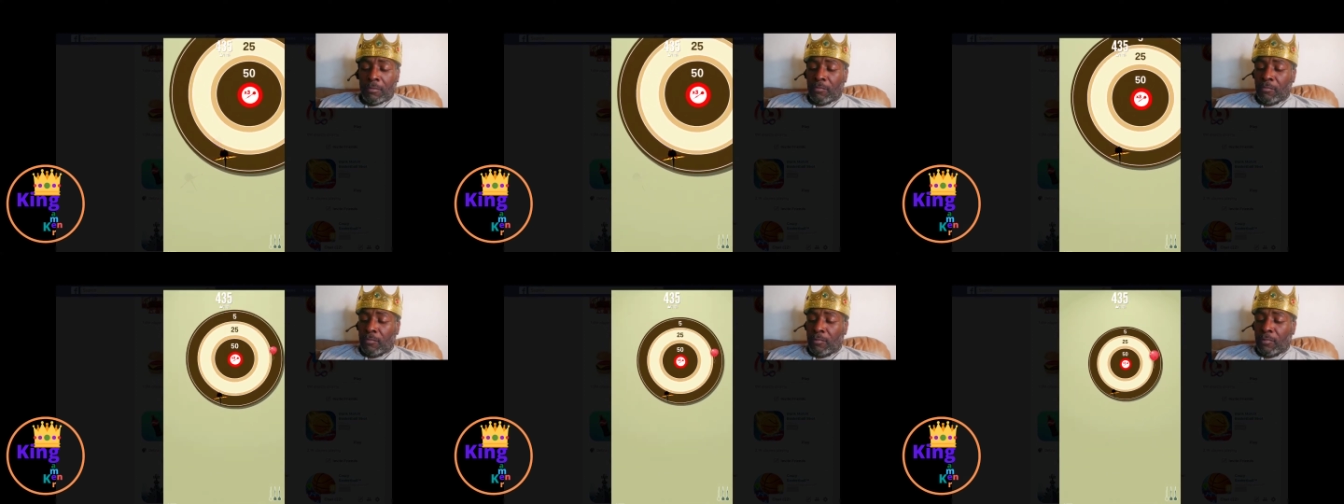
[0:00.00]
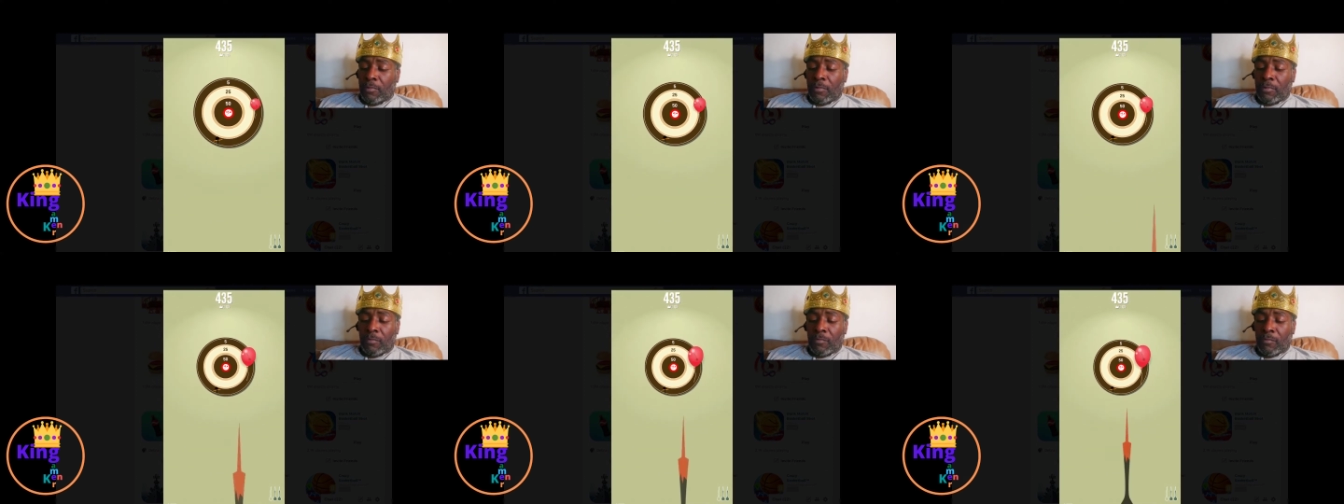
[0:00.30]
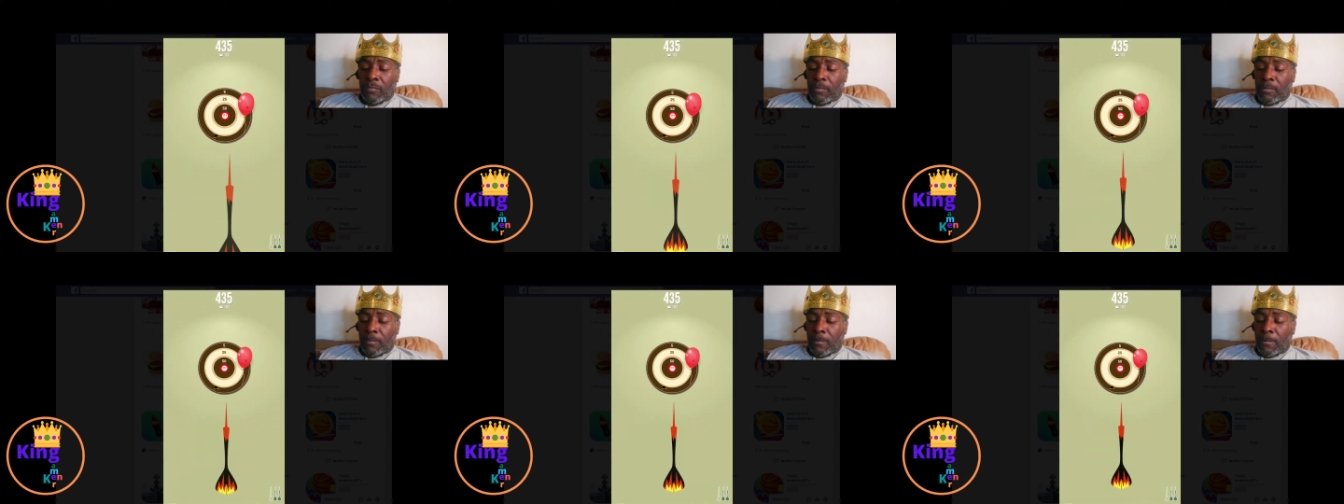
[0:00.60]
This is
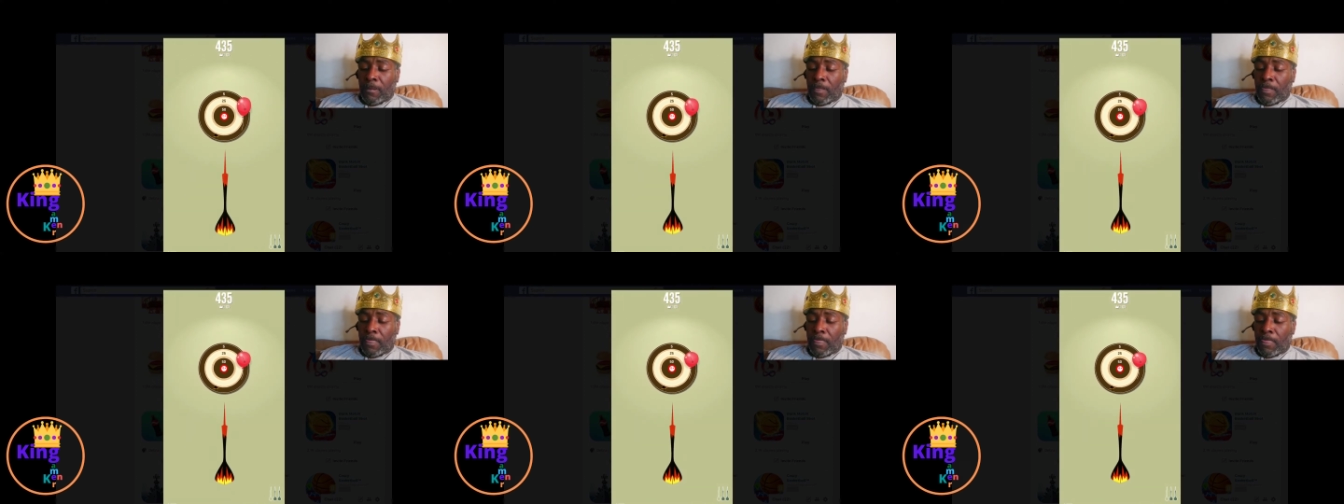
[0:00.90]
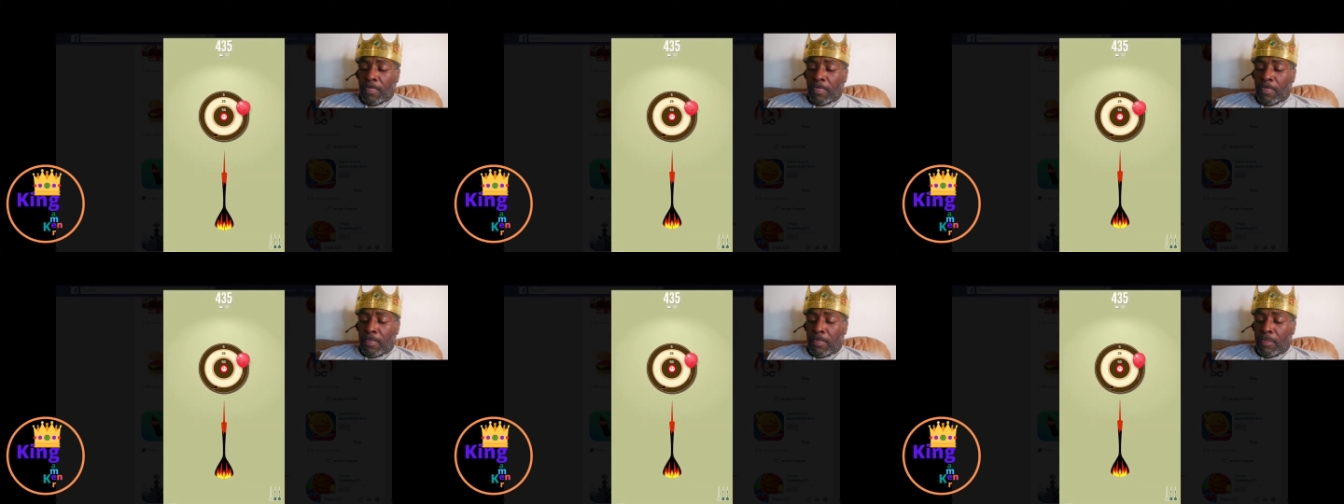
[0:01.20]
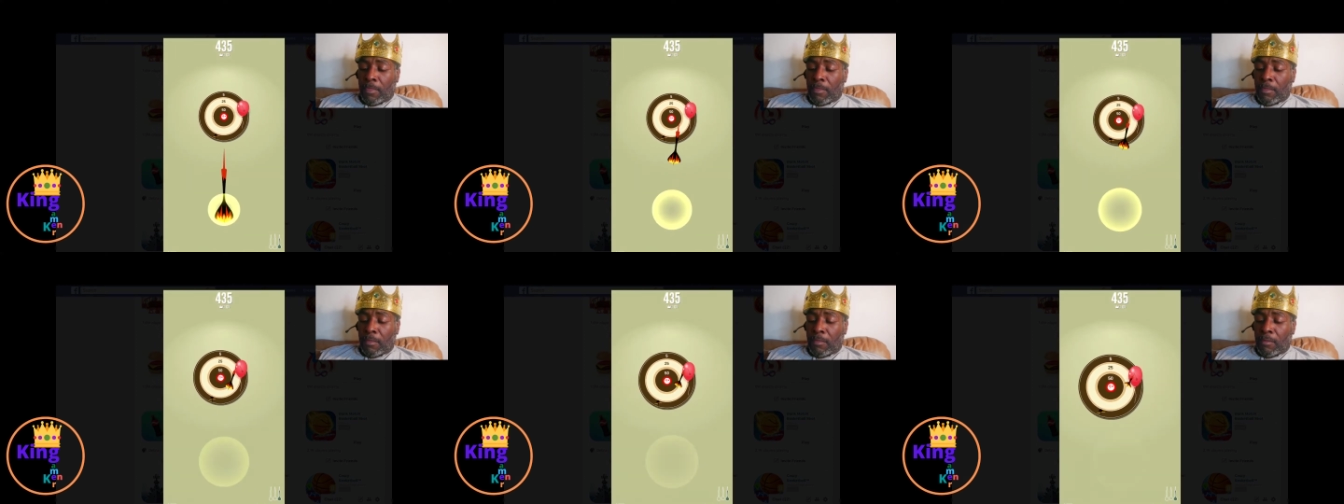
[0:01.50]
getting good.
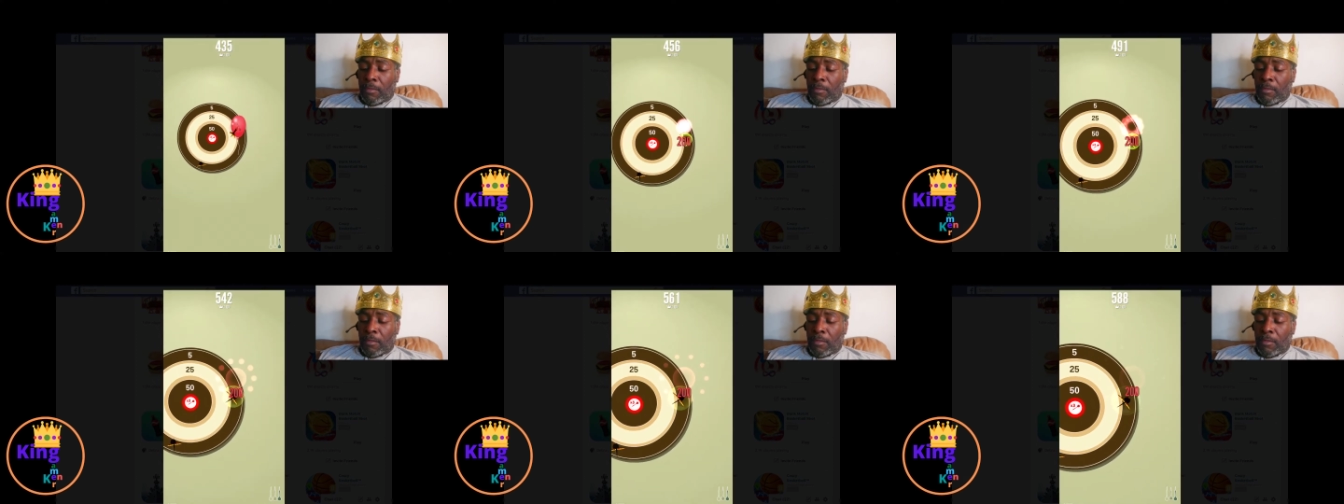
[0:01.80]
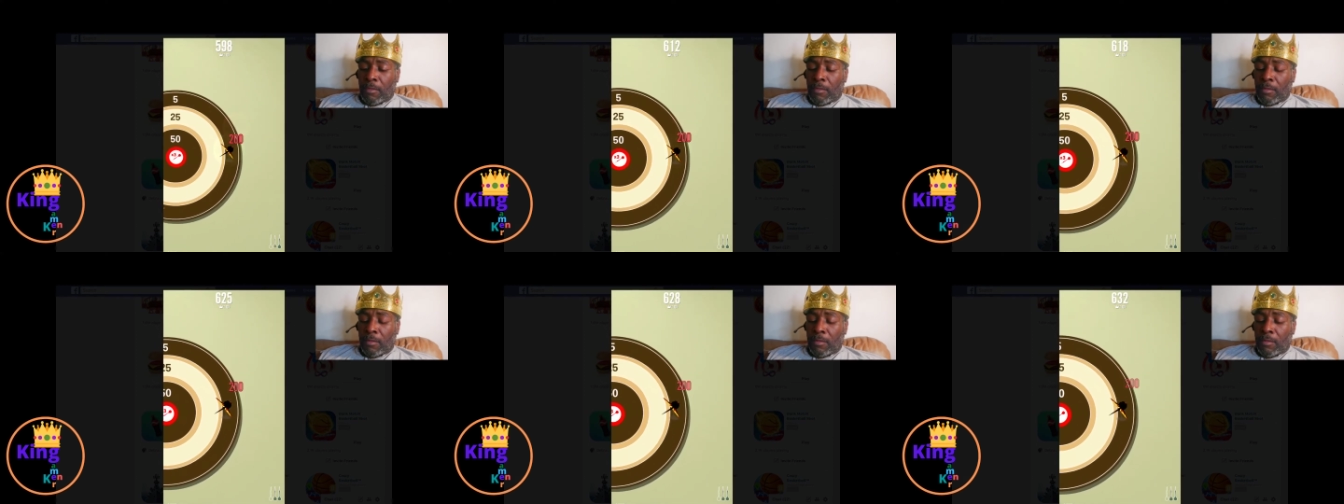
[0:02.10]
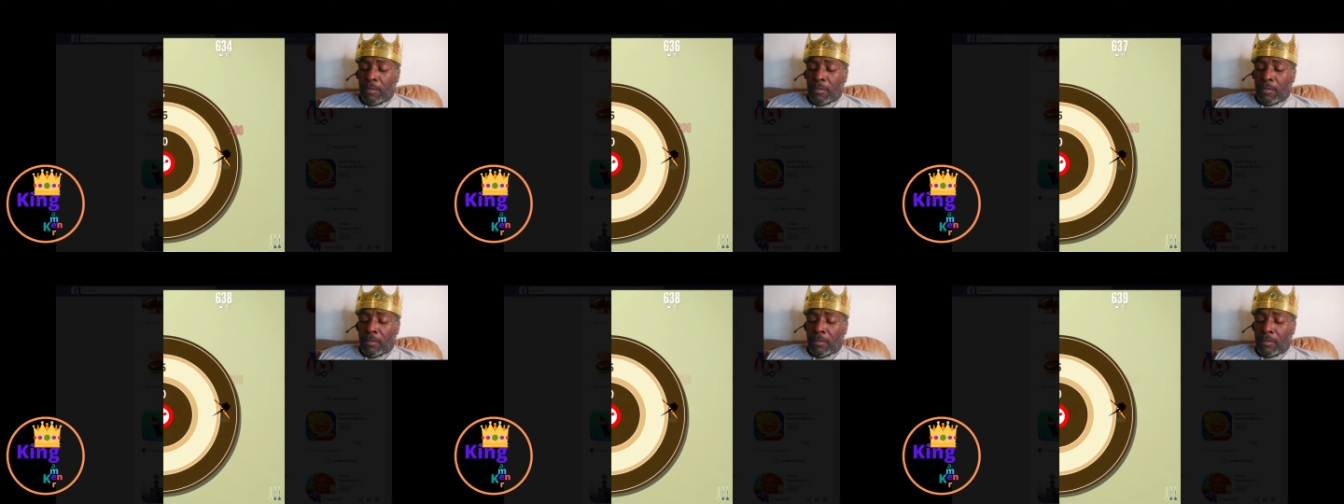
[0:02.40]

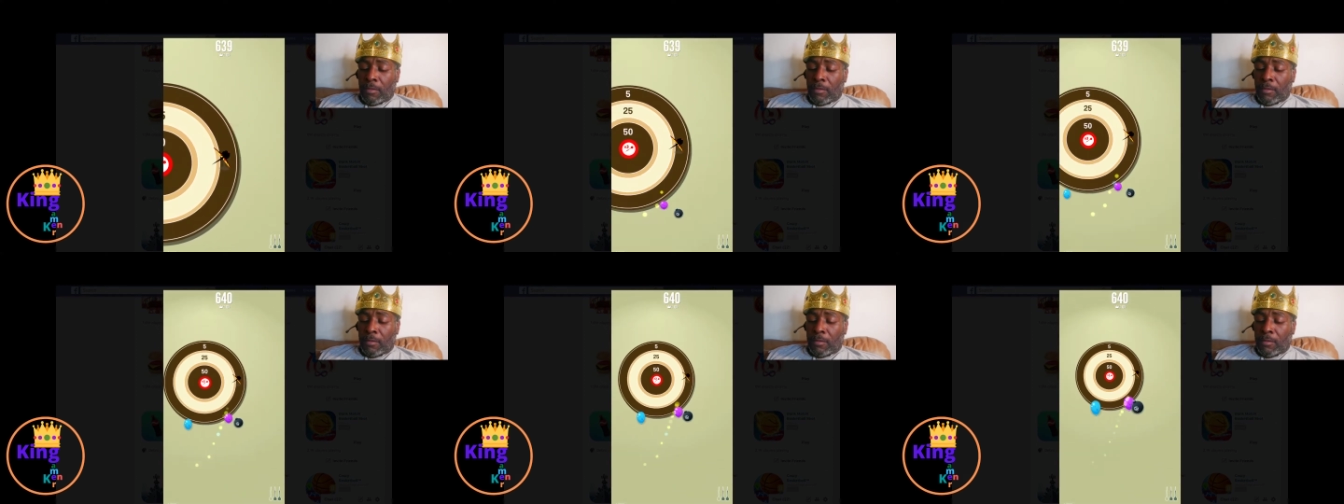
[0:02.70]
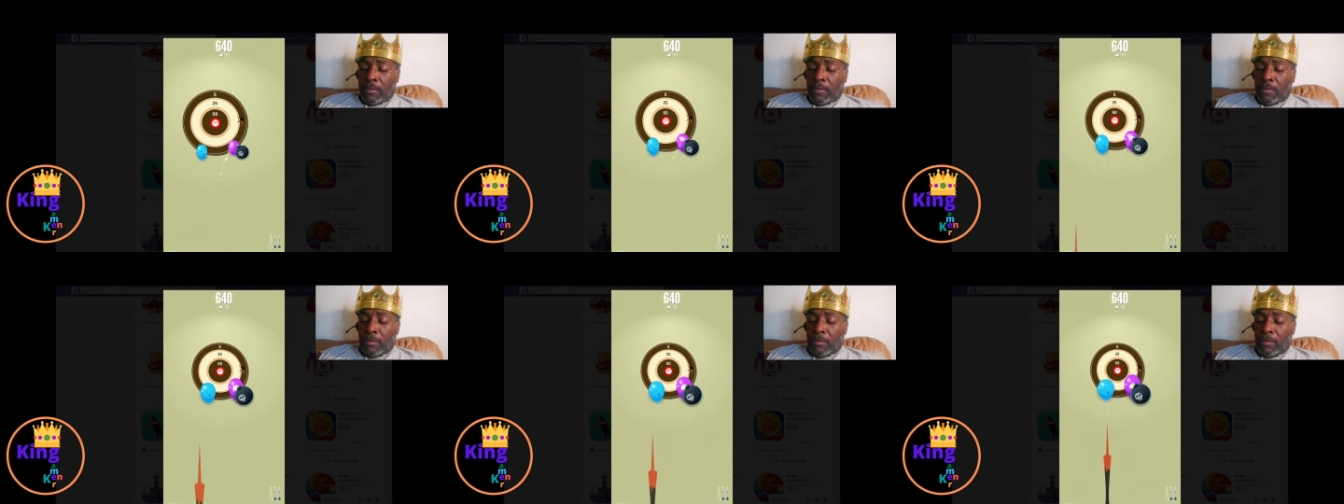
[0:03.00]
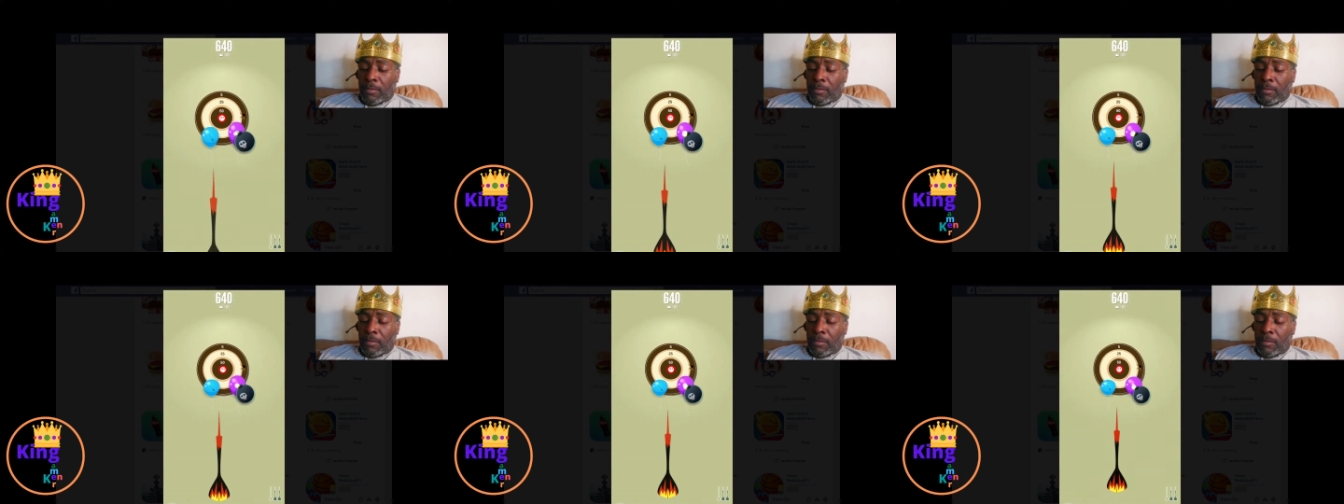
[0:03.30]

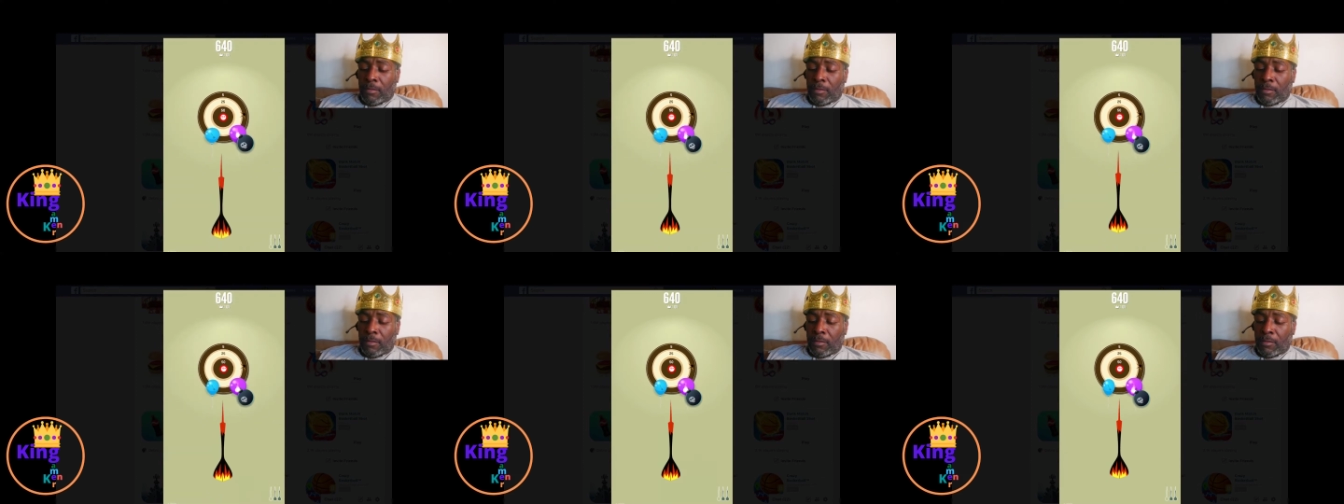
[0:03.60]
Terrific.